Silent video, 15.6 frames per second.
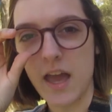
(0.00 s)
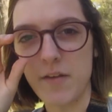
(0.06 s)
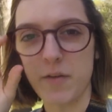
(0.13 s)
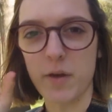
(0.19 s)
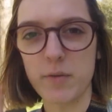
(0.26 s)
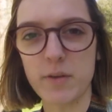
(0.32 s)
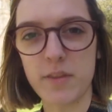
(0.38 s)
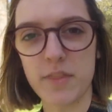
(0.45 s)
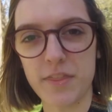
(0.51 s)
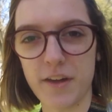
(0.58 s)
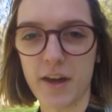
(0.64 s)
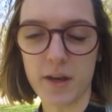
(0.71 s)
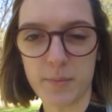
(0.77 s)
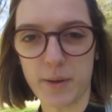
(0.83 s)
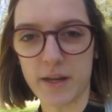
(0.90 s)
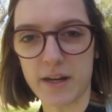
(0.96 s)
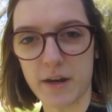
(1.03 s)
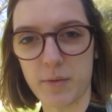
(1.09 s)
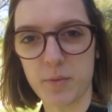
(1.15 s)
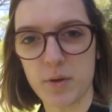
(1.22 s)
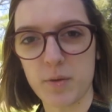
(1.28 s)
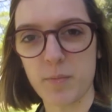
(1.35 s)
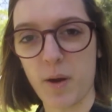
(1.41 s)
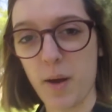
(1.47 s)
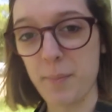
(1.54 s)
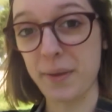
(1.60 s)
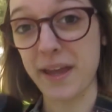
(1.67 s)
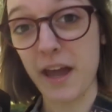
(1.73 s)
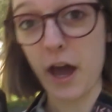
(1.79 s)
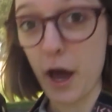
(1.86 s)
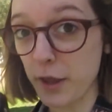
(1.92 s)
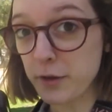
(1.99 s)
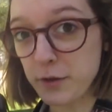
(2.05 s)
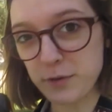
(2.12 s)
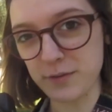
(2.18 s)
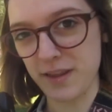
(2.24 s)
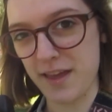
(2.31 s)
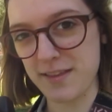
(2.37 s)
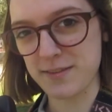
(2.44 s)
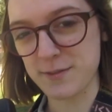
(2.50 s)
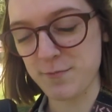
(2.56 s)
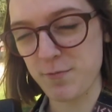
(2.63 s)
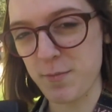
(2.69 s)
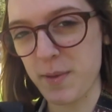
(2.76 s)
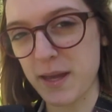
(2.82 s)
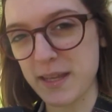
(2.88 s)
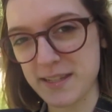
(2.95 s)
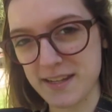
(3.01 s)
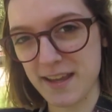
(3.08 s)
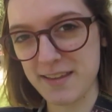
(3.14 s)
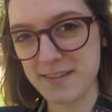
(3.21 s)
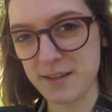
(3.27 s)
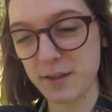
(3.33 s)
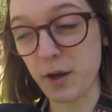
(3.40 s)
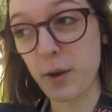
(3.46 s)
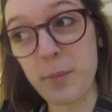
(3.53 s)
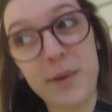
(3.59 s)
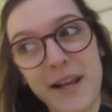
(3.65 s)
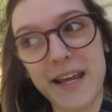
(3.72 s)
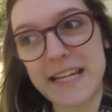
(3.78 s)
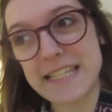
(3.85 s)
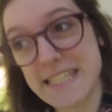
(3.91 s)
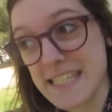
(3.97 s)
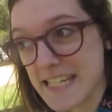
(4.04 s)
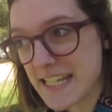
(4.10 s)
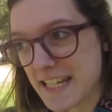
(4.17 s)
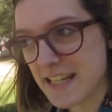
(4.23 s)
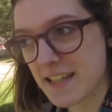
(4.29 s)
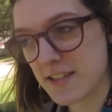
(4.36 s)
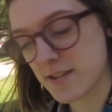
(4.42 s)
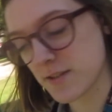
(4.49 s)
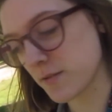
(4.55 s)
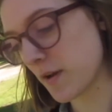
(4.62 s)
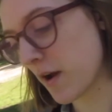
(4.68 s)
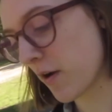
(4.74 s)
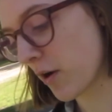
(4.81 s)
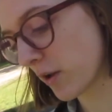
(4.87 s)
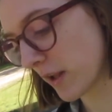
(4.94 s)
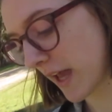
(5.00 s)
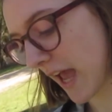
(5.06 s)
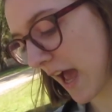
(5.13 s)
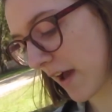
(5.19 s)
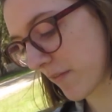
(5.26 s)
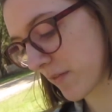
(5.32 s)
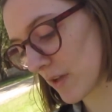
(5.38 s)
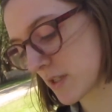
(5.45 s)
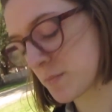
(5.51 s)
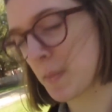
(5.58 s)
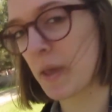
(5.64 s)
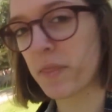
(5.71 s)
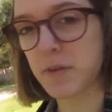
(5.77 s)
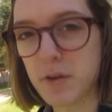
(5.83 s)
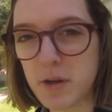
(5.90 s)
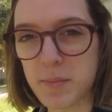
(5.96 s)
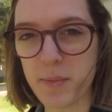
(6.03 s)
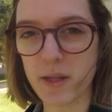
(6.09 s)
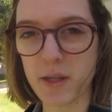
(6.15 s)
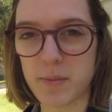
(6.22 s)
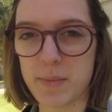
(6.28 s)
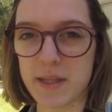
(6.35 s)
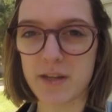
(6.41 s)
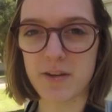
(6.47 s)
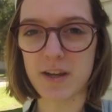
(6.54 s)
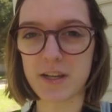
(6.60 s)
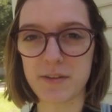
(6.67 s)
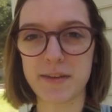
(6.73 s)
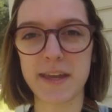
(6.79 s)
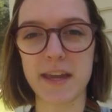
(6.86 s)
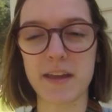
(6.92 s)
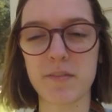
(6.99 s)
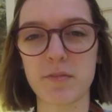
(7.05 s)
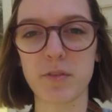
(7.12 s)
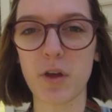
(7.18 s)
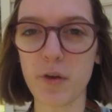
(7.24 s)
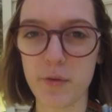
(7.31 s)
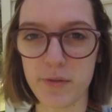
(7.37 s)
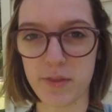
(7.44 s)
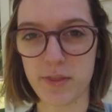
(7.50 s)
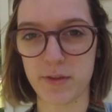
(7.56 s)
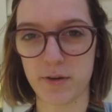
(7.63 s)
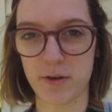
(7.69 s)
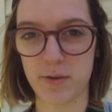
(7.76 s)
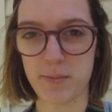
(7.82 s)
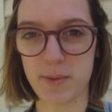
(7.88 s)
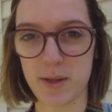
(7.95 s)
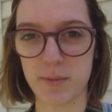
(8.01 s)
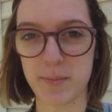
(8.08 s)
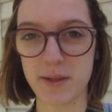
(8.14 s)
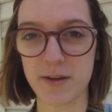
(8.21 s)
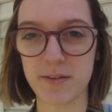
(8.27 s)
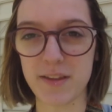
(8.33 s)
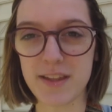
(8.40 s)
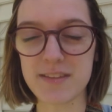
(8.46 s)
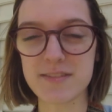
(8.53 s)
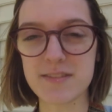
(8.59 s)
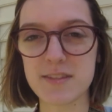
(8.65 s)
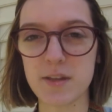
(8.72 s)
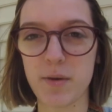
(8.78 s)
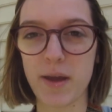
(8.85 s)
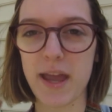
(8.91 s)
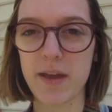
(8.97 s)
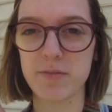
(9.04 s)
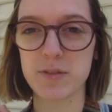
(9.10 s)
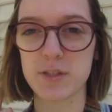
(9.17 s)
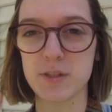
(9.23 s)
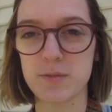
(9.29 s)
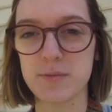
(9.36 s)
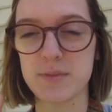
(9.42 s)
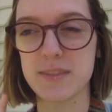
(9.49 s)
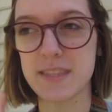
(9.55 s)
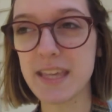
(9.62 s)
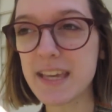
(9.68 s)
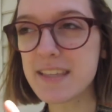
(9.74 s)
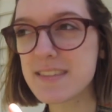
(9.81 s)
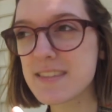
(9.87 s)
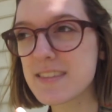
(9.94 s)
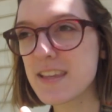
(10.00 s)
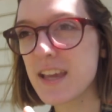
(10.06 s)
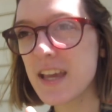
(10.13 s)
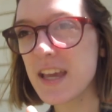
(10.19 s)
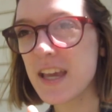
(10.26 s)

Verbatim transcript: If I would have thought about it, I would have brought my other lens from my DSLR, but I didn't, so now all I have is my 30 millimeter, and you can't vlog with a 30 millimeter lens, so I have to use this